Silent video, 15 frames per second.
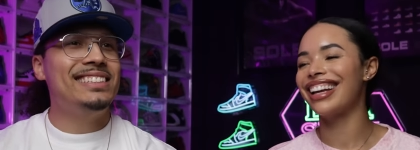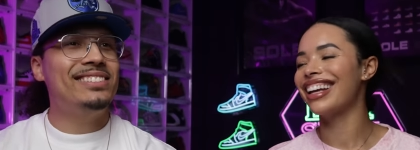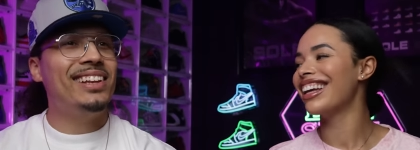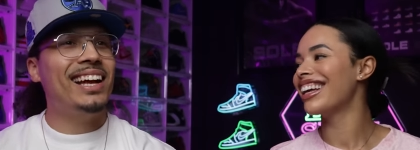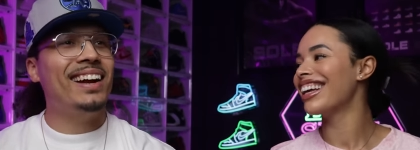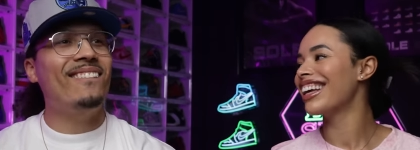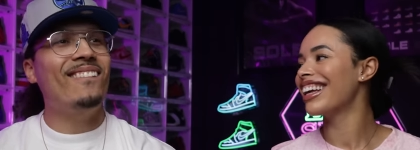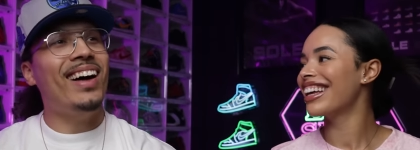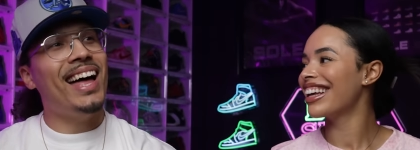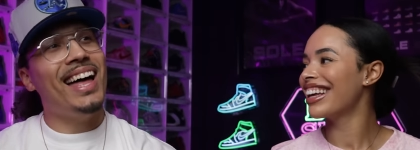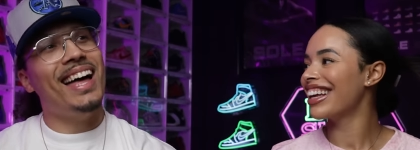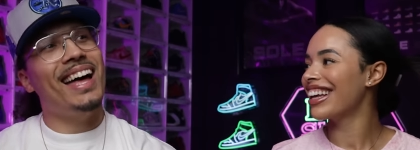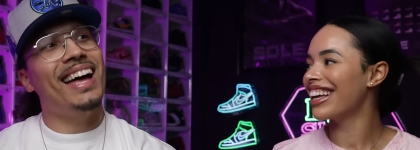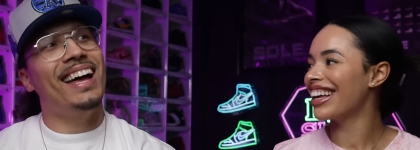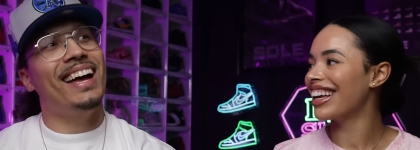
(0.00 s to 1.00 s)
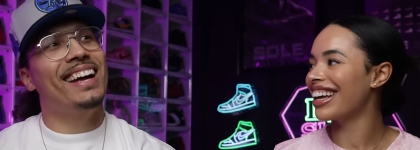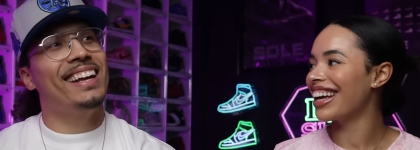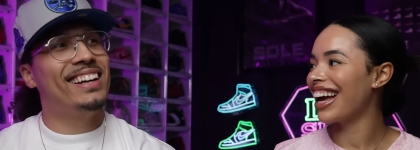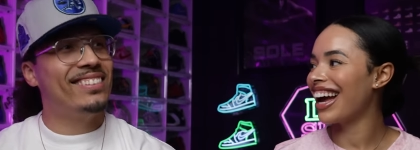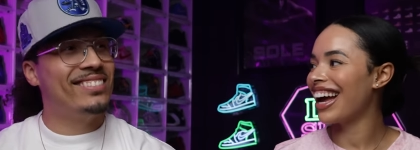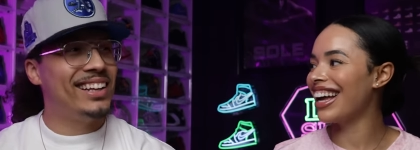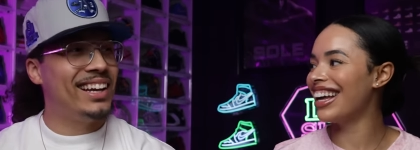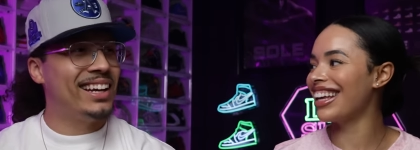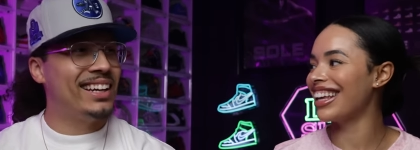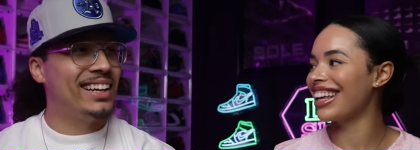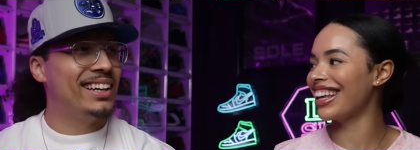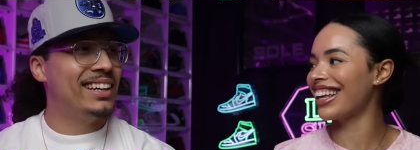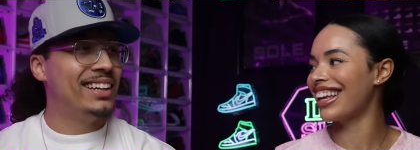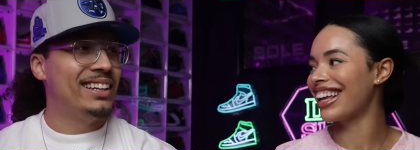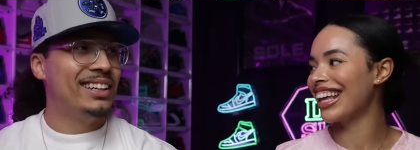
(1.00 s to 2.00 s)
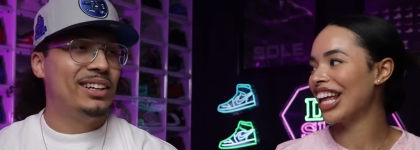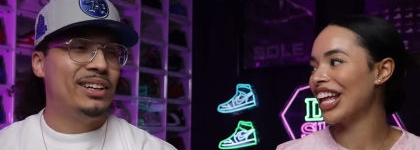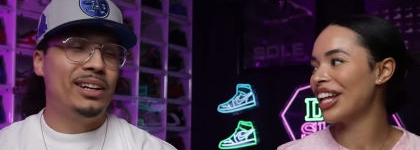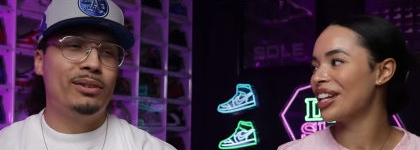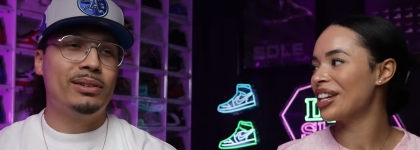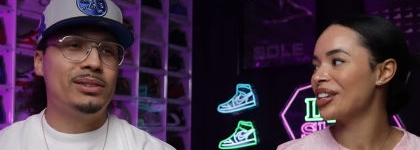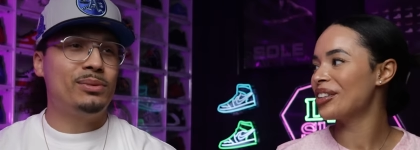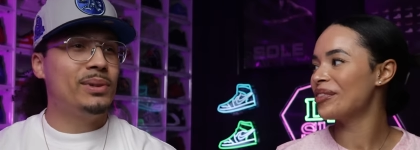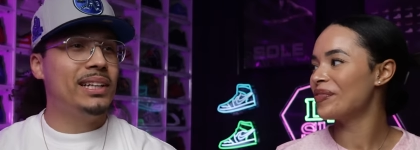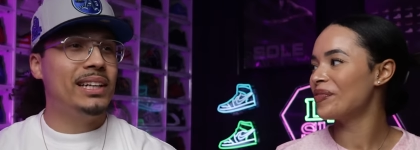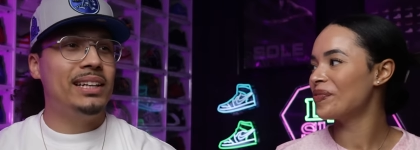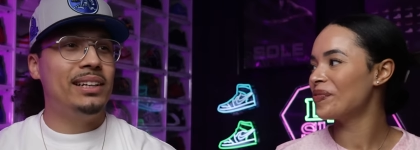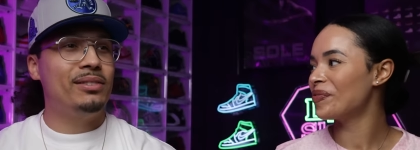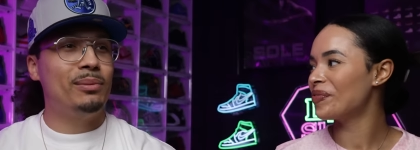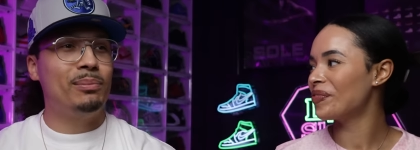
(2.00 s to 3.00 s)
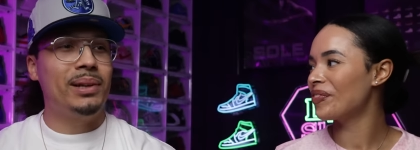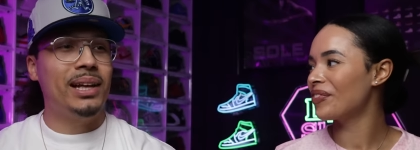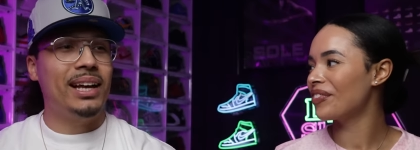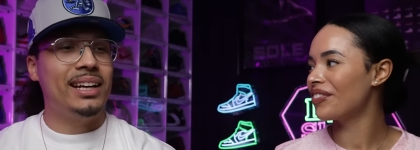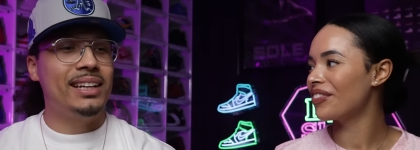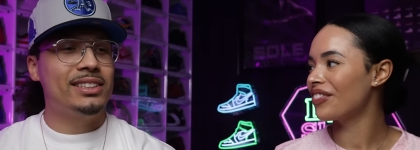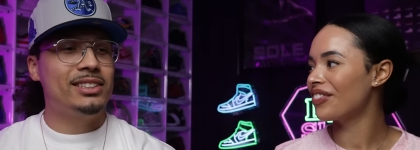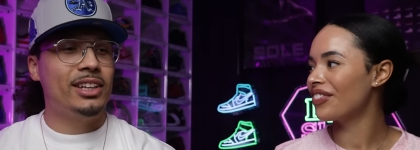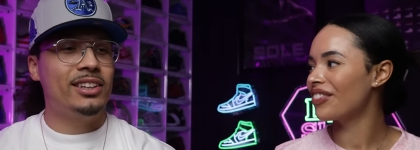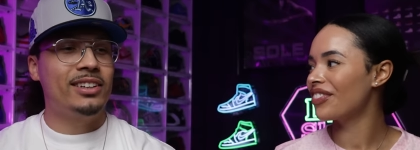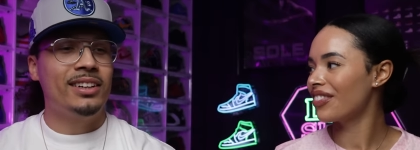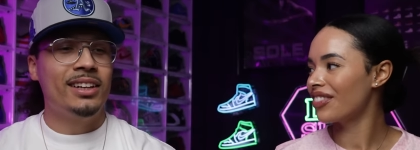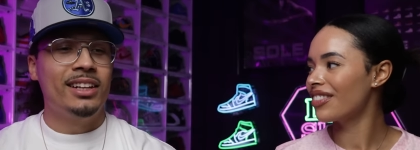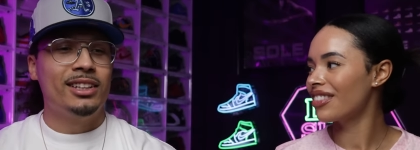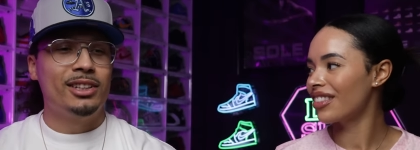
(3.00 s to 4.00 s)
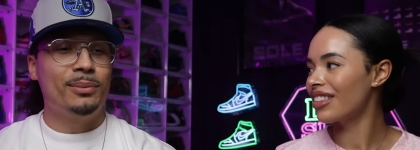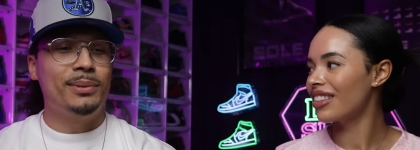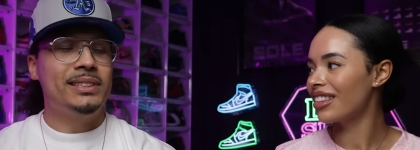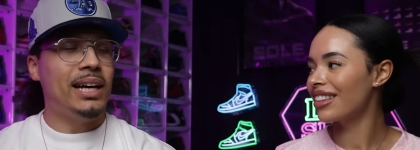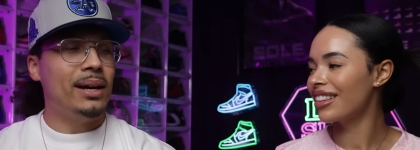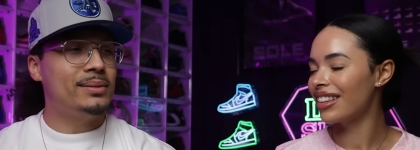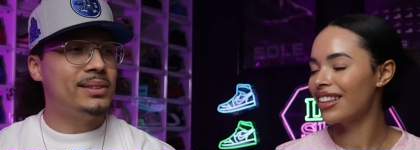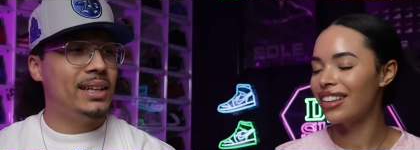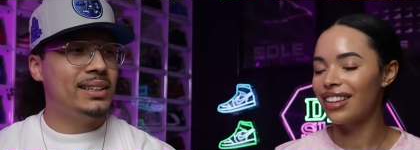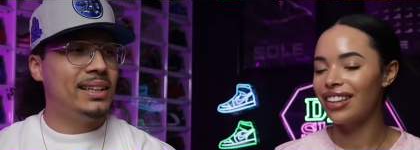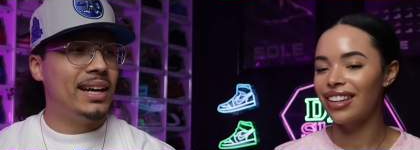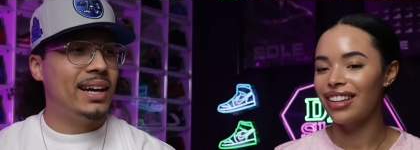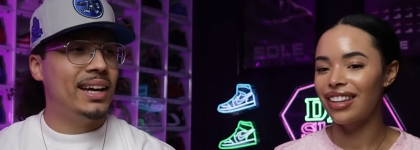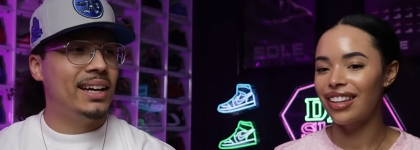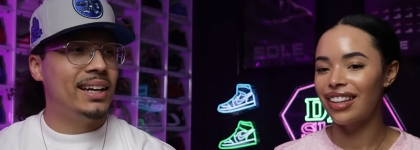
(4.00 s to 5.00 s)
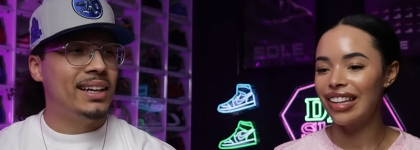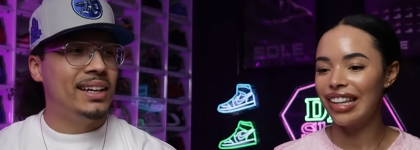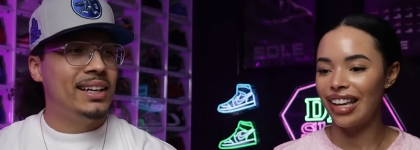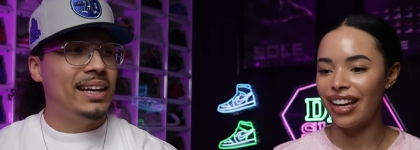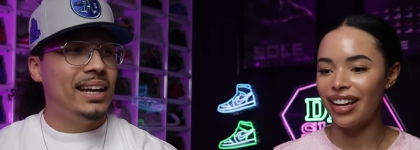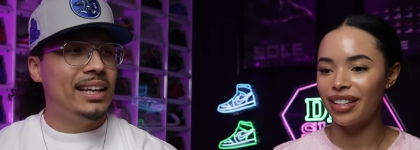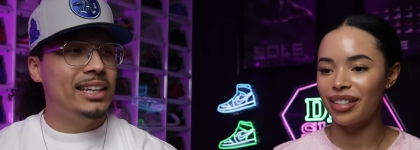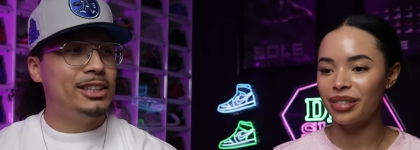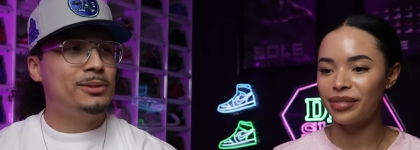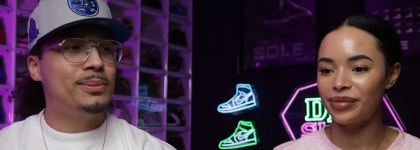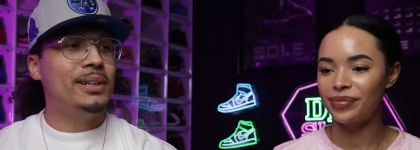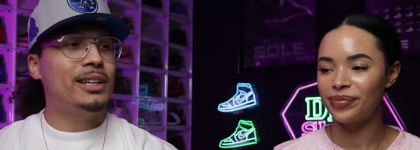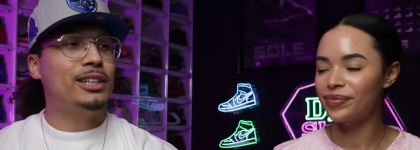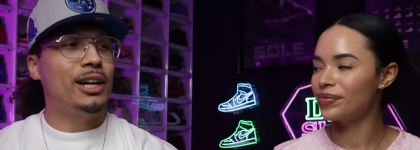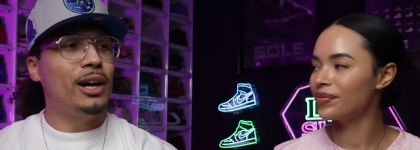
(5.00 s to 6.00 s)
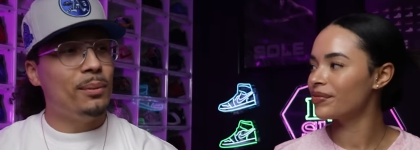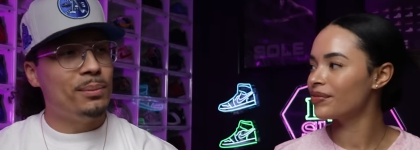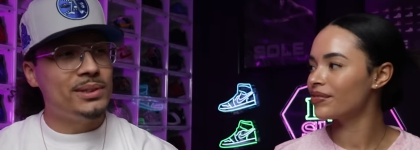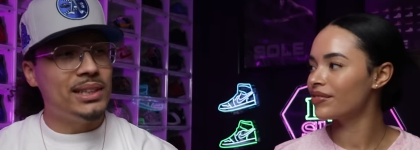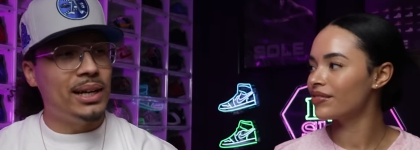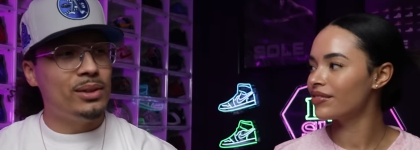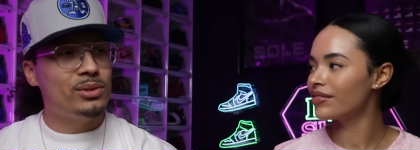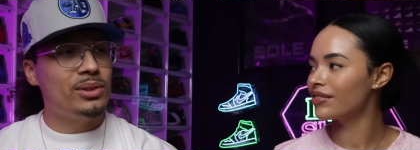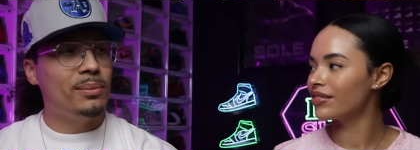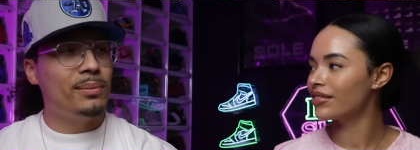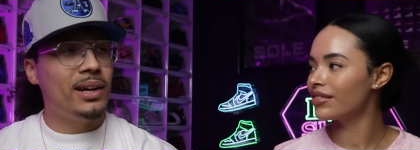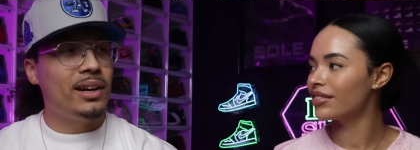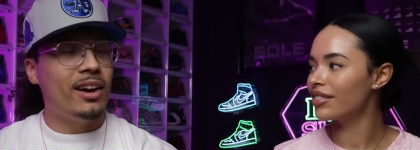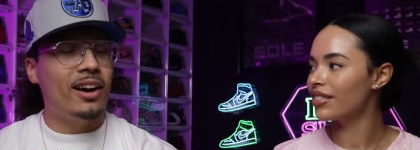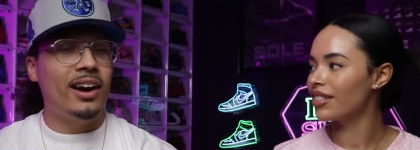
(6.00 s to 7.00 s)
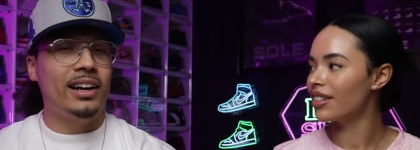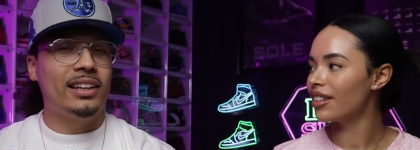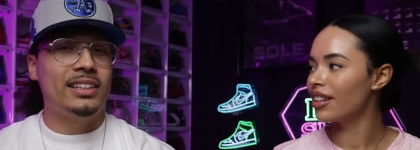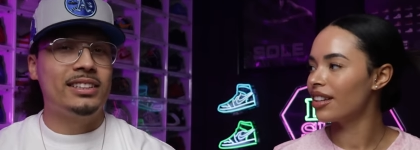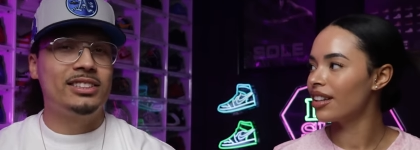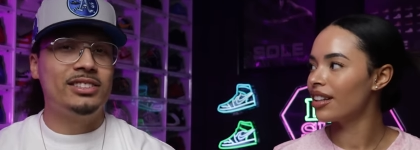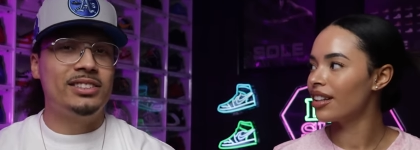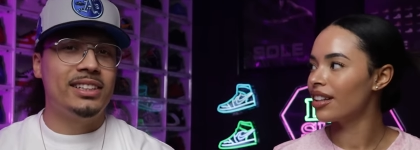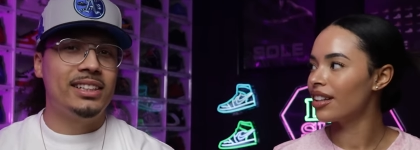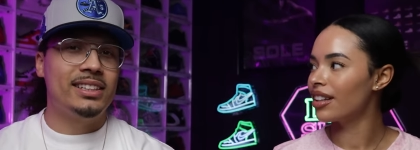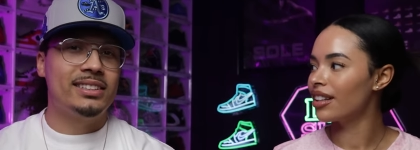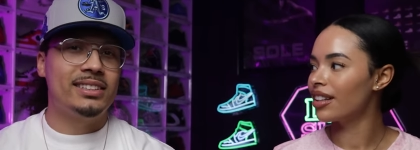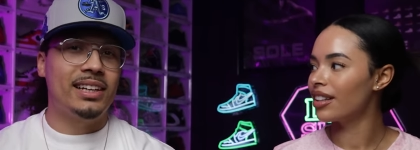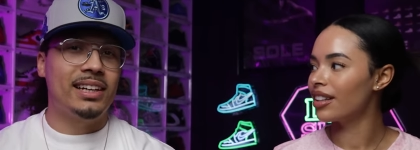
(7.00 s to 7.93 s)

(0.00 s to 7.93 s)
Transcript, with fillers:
Speaker 1: and she'll be like, what? And I'm like, it was, we didn't even plan it. So there'll be times like that. Yeah. And there's been a couple times where I'm like, all right, let's do this.